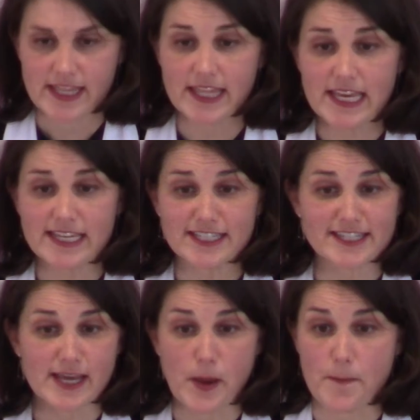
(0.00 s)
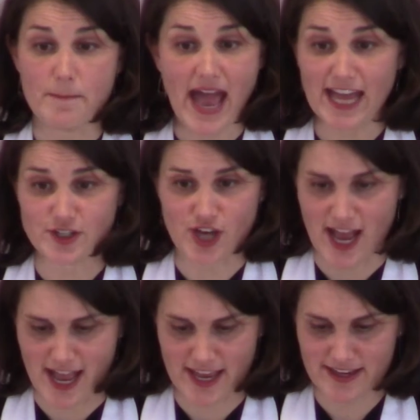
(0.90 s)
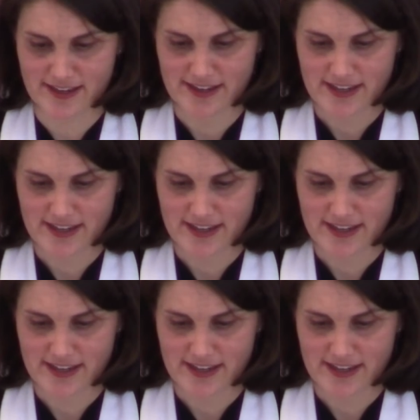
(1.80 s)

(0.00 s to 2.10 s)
These magi